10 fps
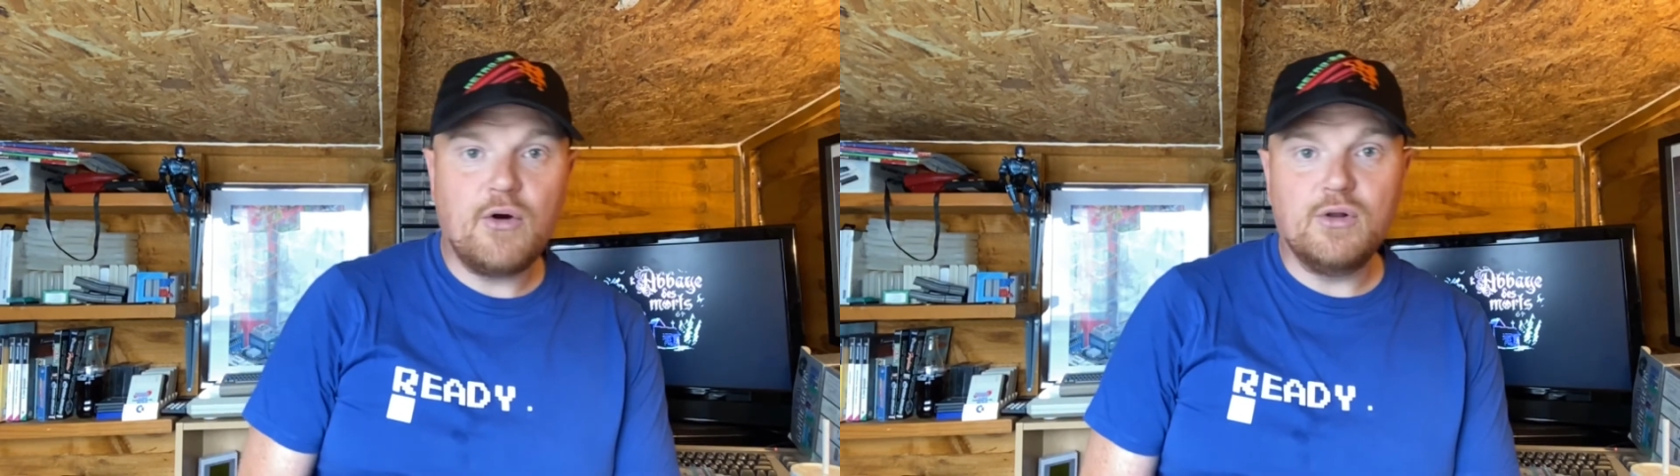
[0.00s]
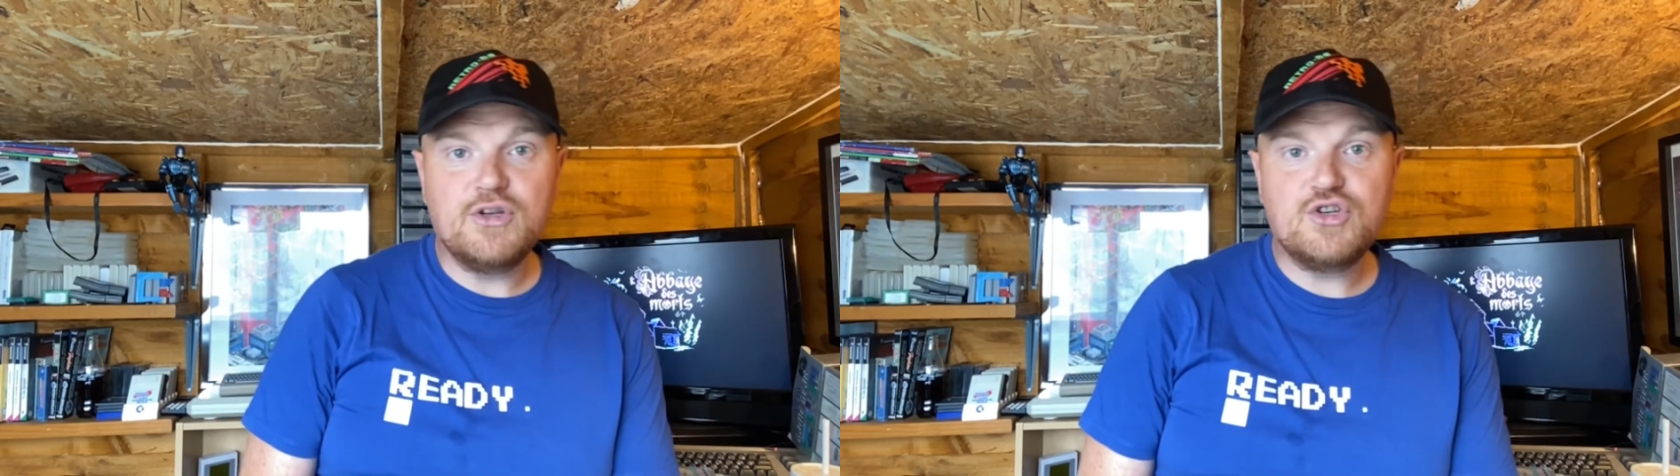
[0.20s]

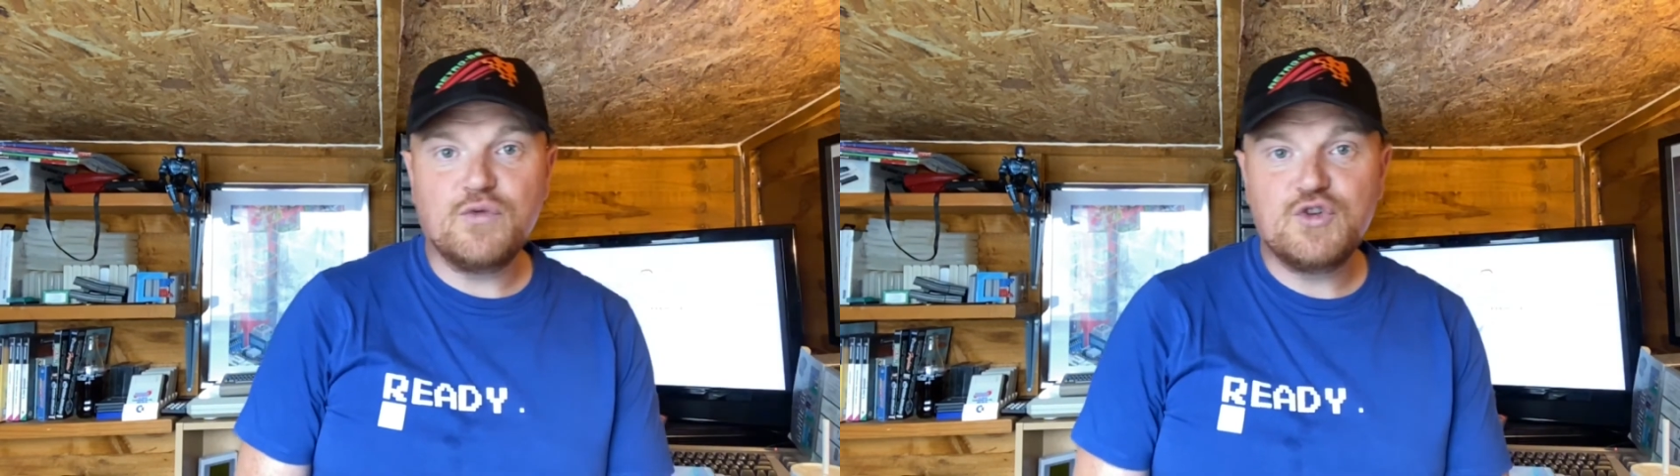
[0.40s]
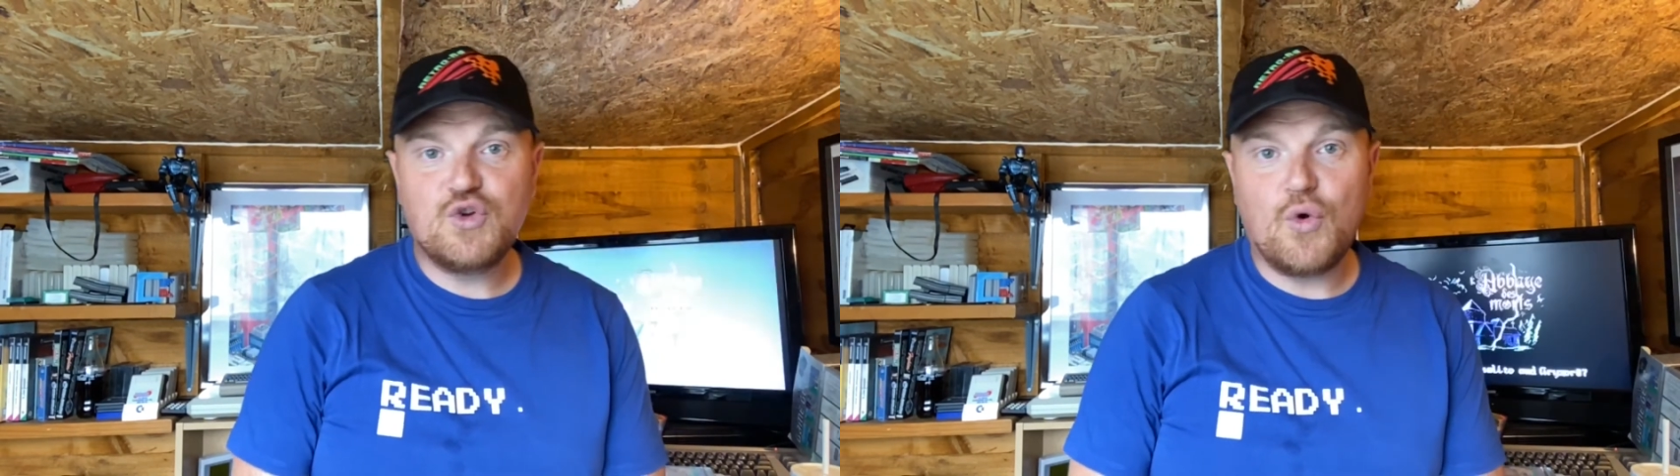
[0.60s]
this stuff
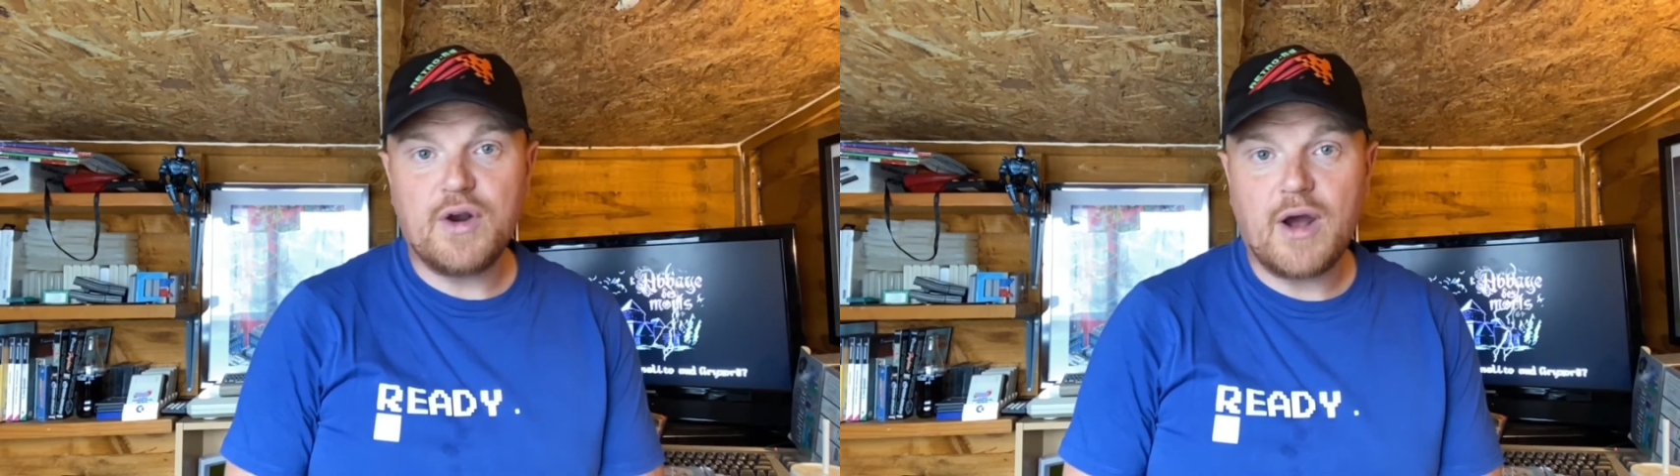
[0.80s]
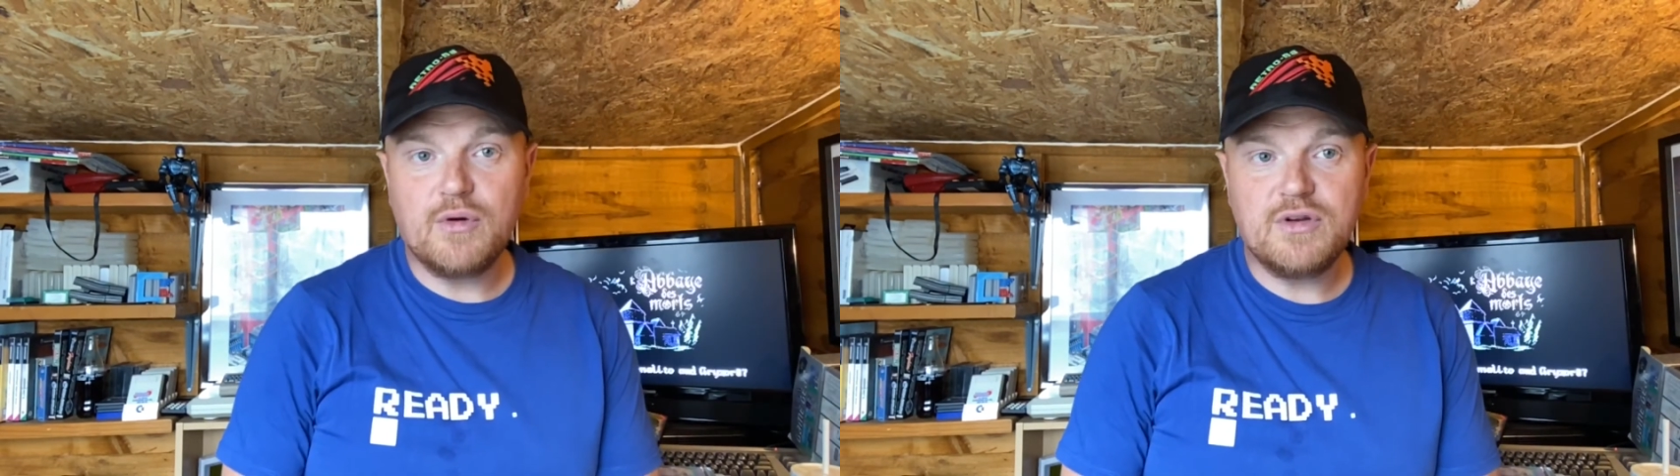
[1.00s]
sorted
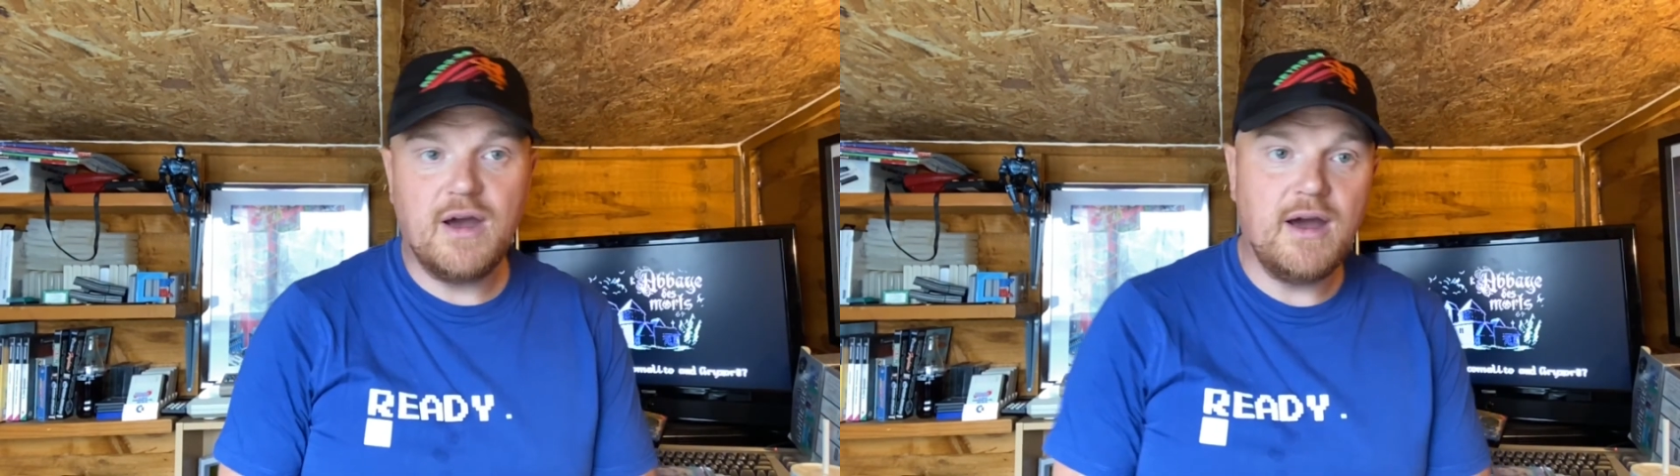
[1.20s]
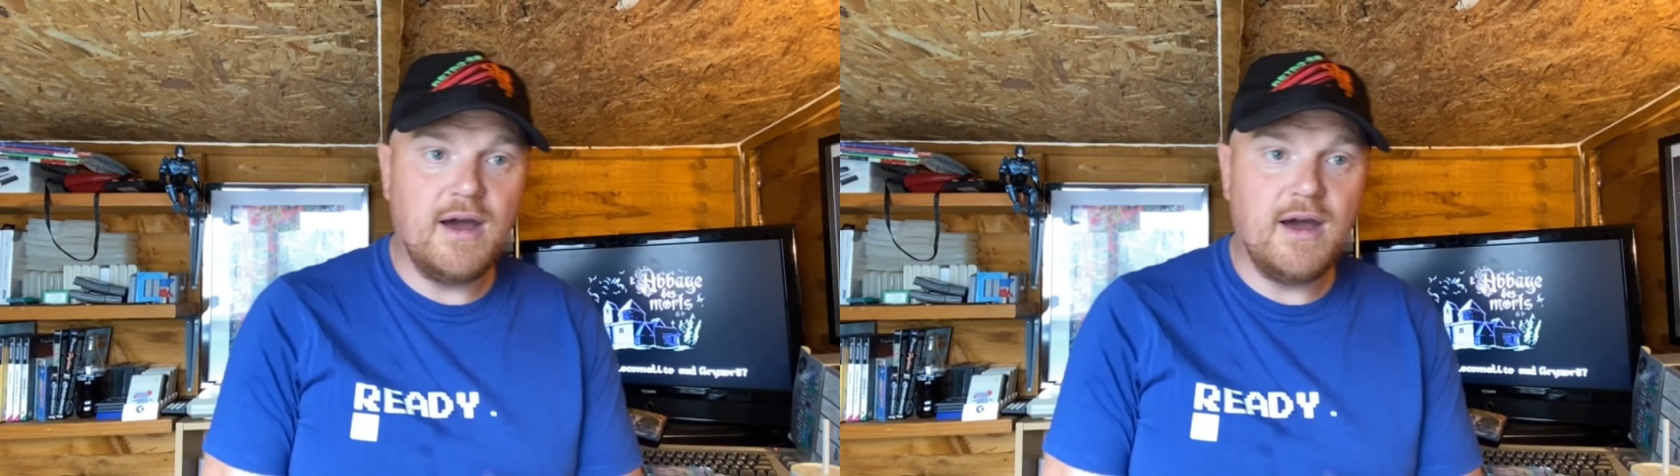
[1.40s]
out, uh,